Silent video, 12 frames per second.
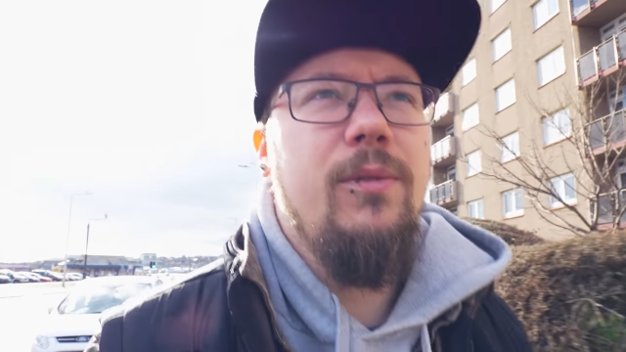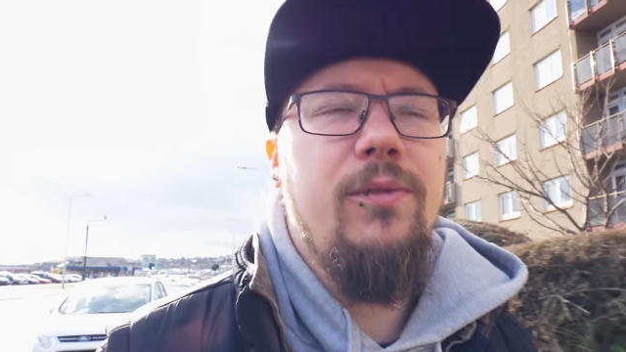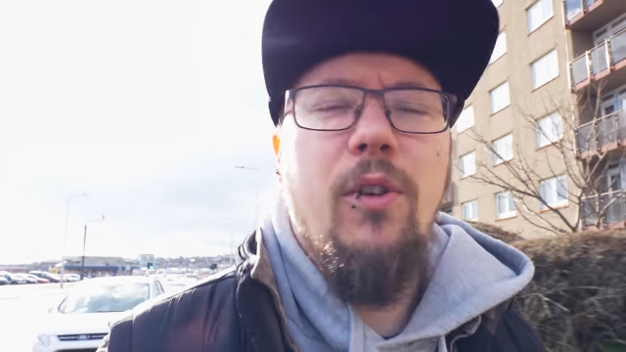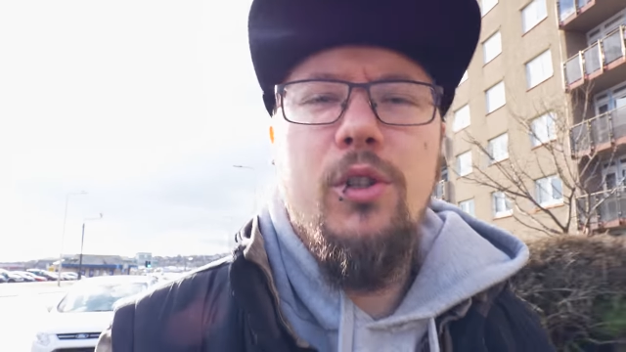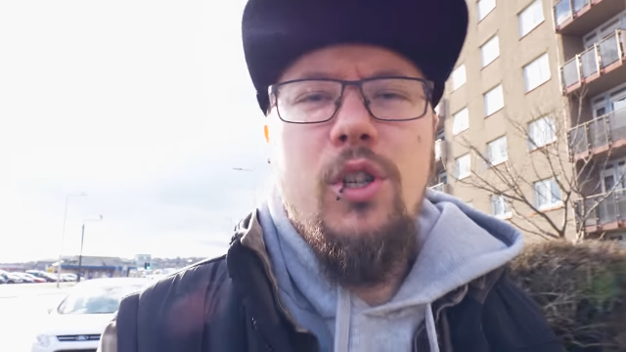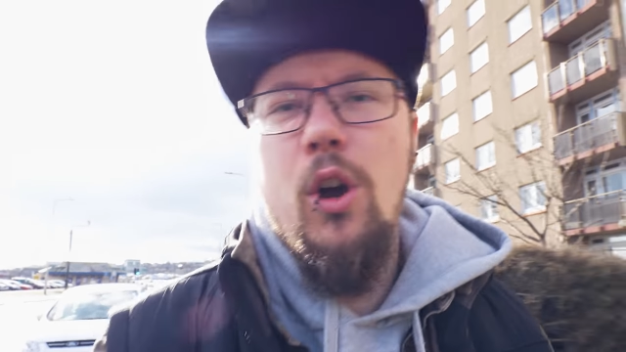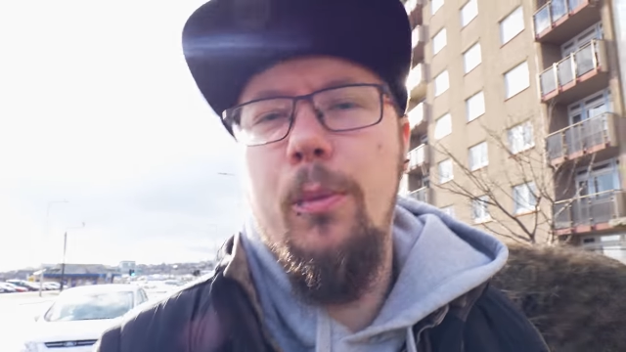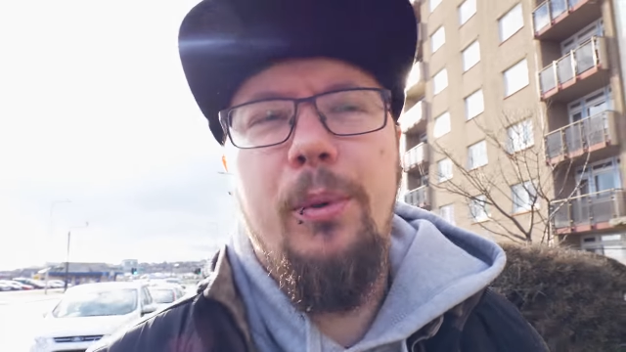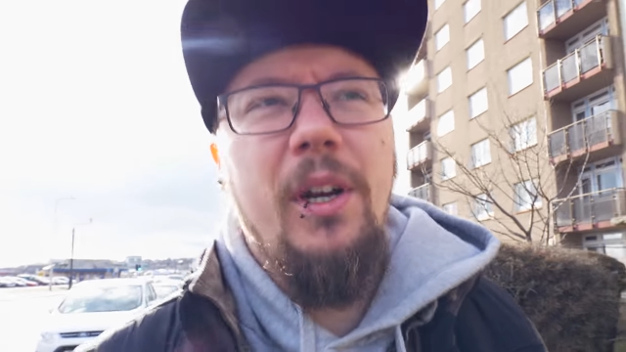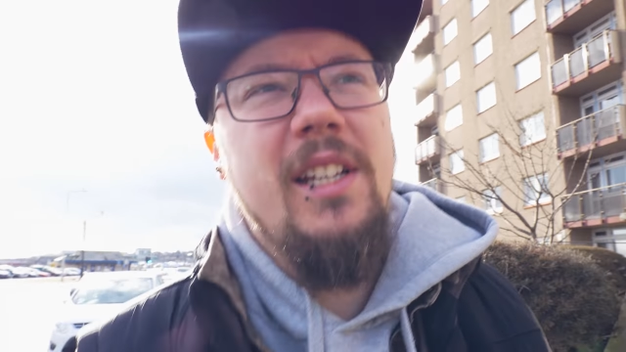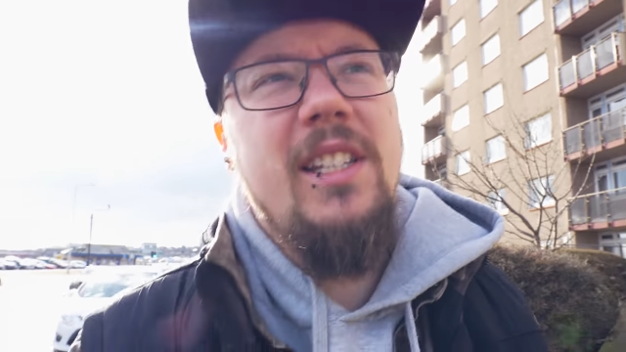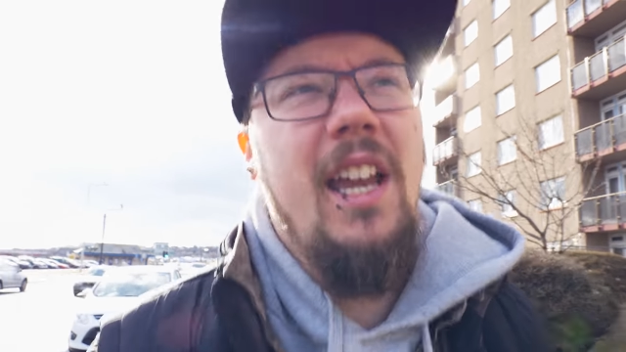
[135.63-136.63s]
photo
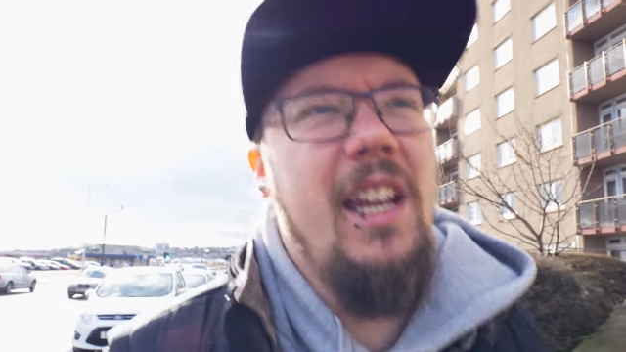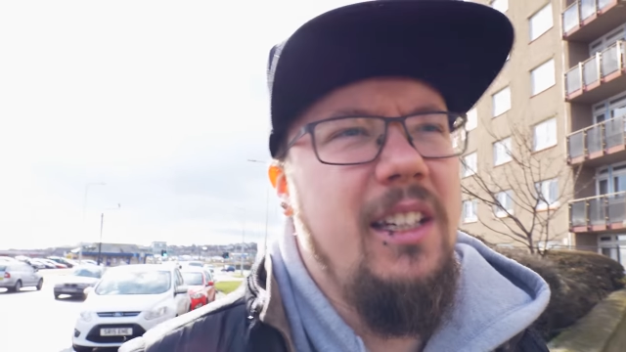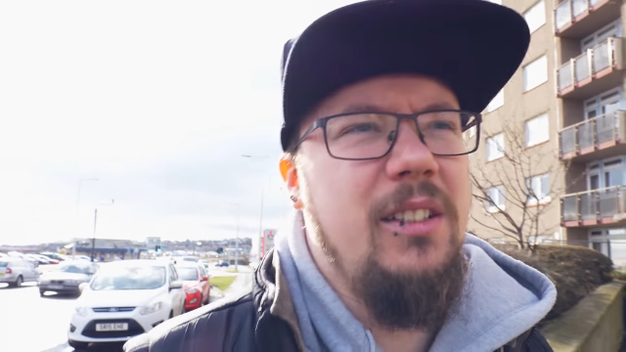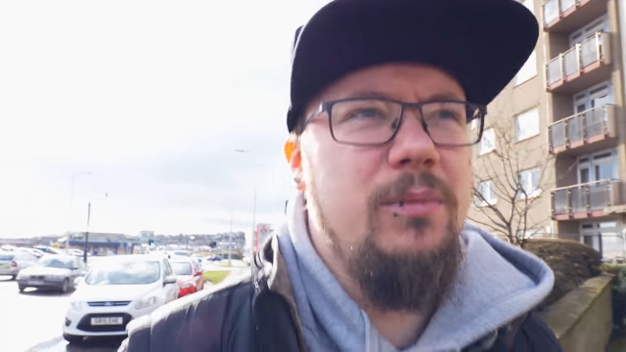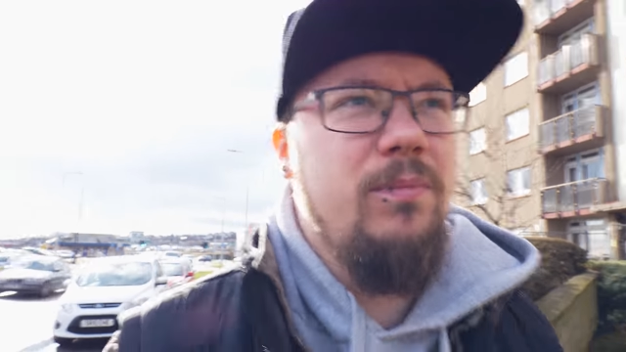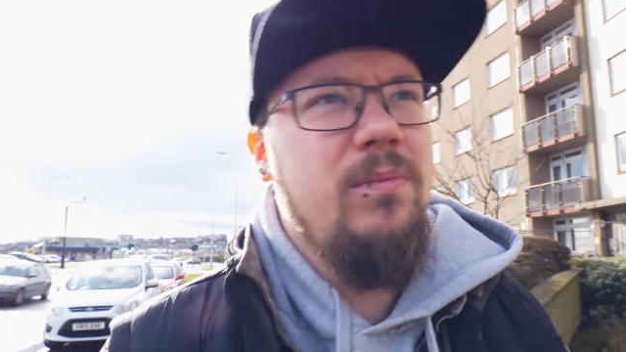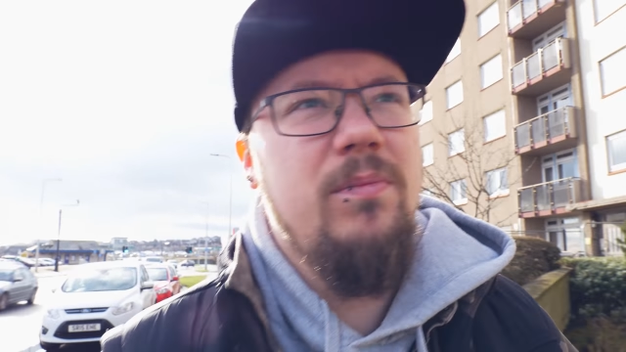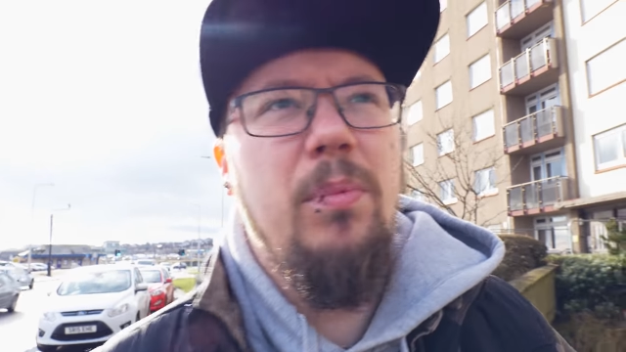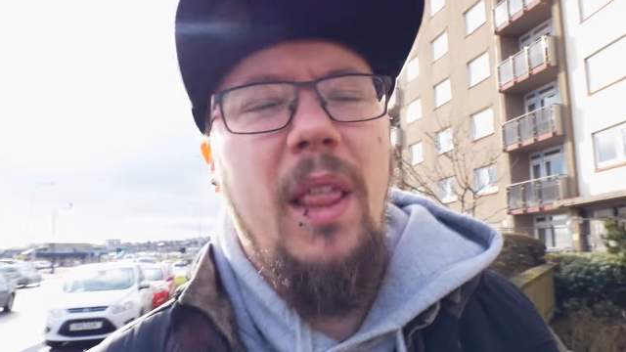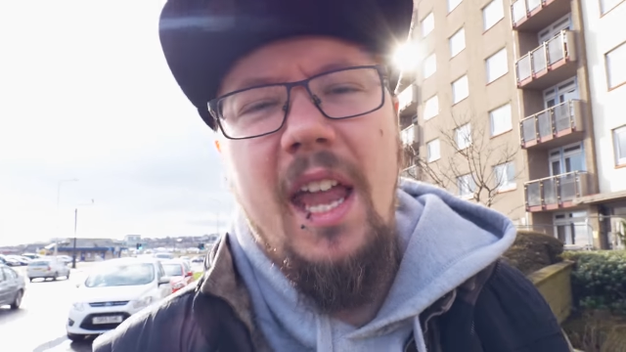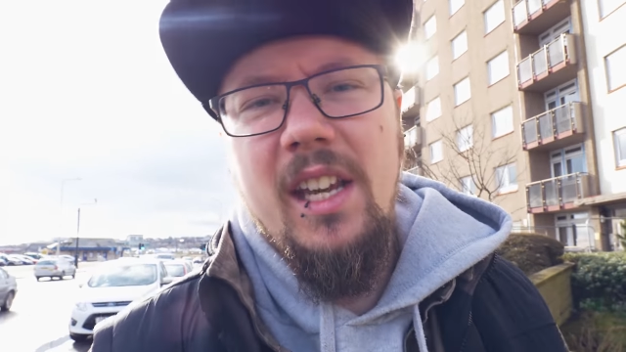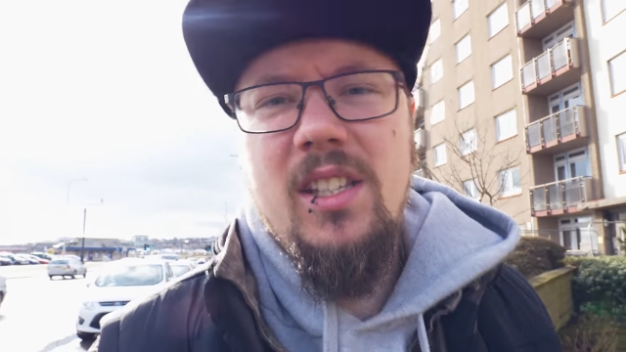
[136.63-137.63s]
printing
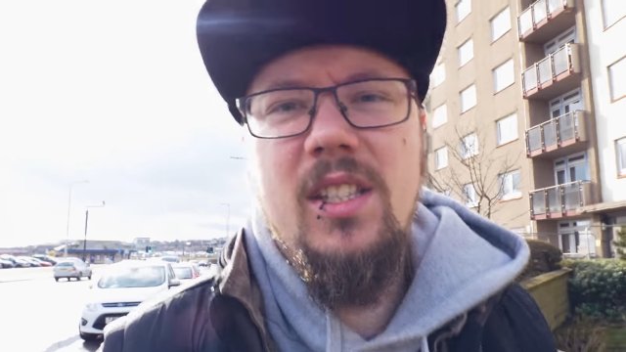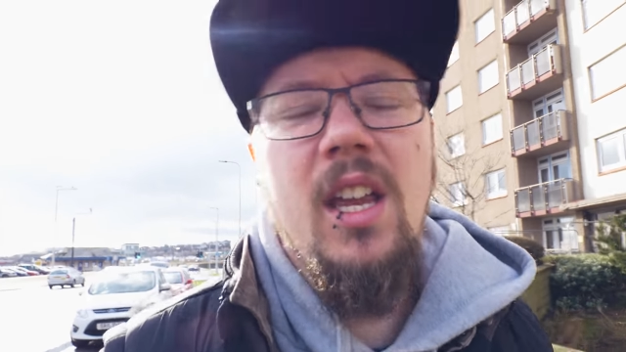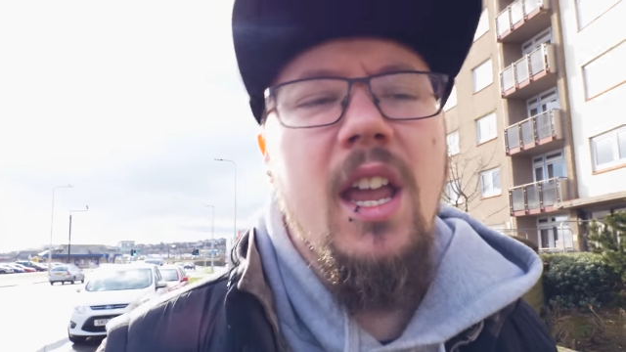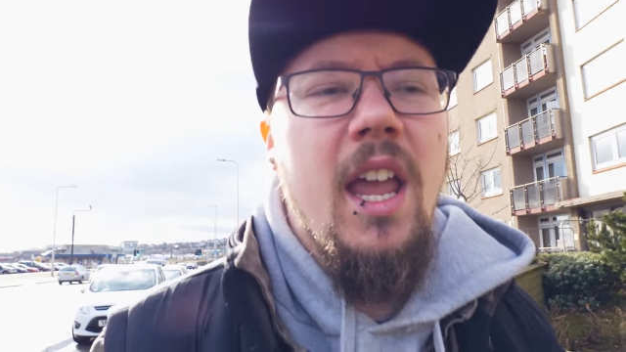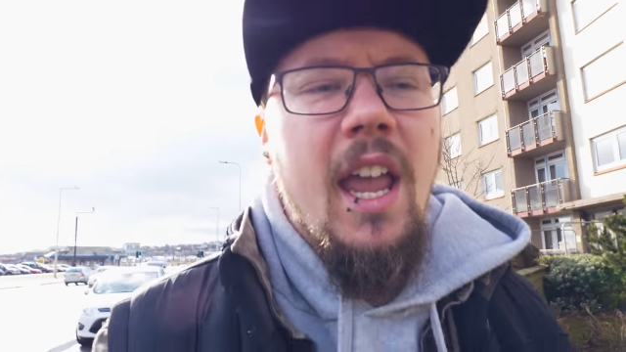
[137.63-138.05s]
place